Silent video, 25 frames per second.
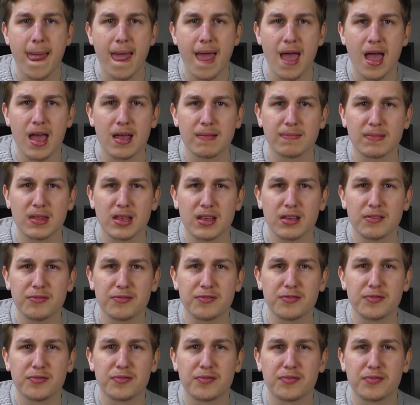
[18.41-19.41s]
And
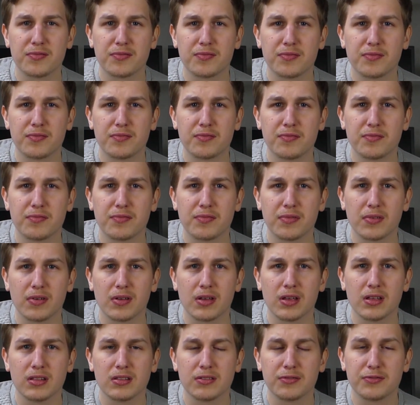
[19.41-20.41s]
if
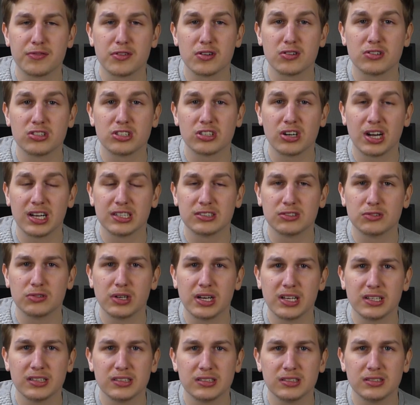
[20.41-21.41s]
in the future I do
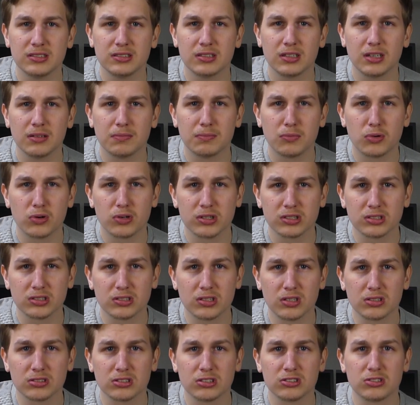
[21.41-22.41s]
any more
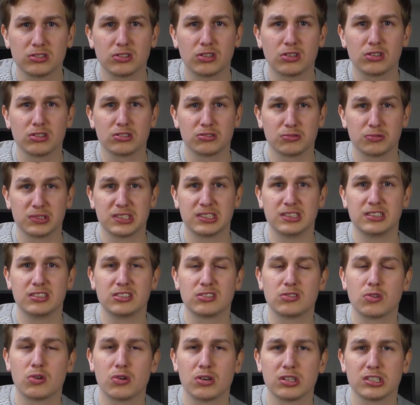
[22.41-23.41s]
song tutorials with these
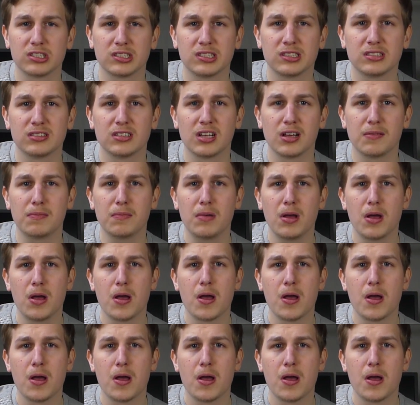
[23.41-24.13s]
chords in them,